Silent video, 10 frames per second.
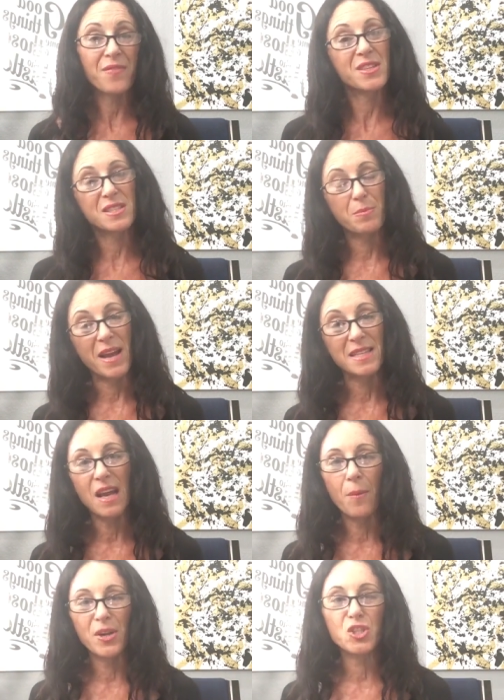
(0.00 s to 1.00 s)
this depends
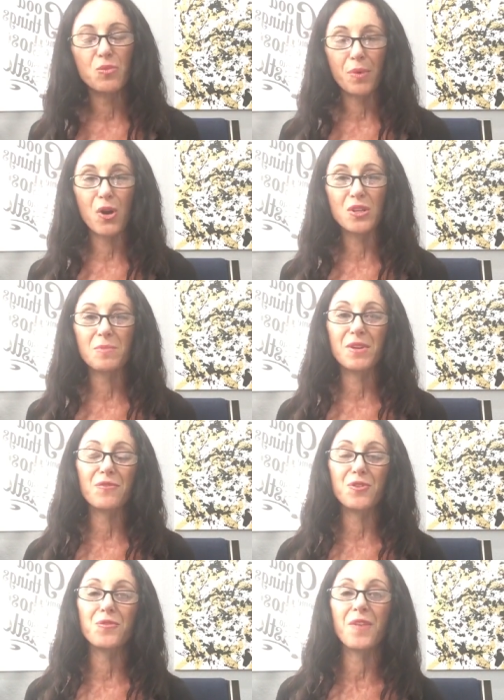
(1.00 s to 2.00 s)
how much you post, but
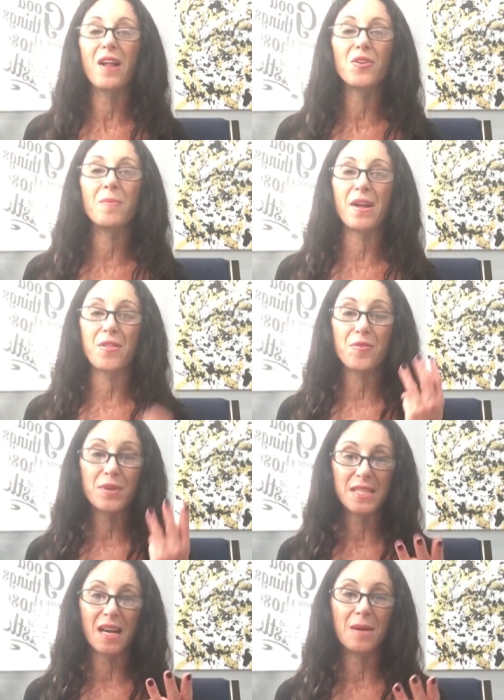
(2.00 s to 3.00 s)
if you follow my
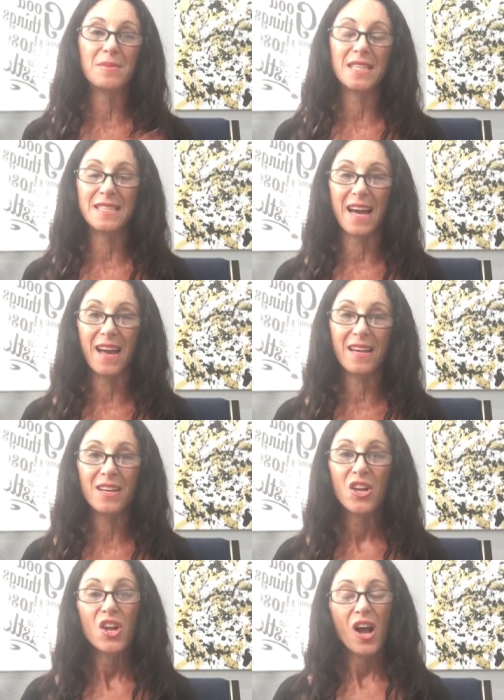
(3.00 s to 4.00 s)
3 times a day,